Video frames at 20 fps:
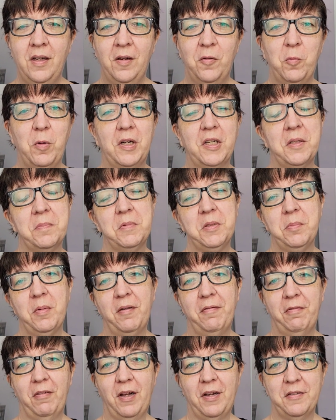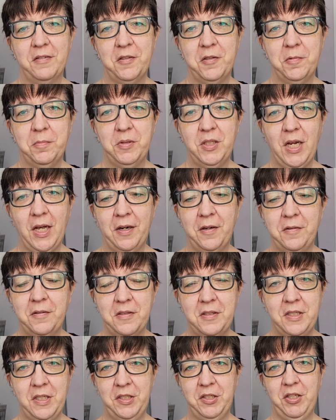Welcome to my Flosstube channel,
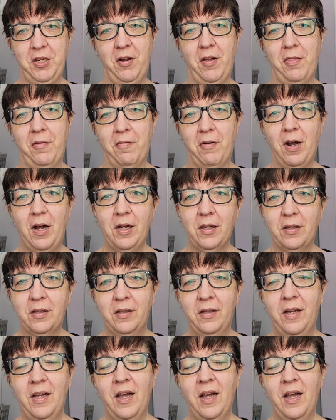Stitching on the Rock.